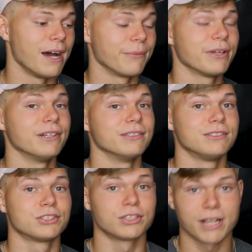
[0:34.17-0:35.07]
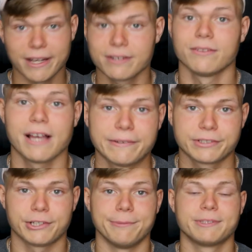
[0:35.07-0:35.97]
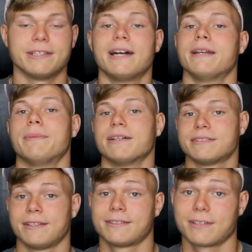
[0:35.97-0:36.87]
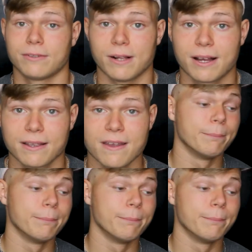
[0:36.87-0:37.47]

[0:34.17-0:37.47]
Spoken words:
I'm gonna try to live stream tonight about 6 o'clock,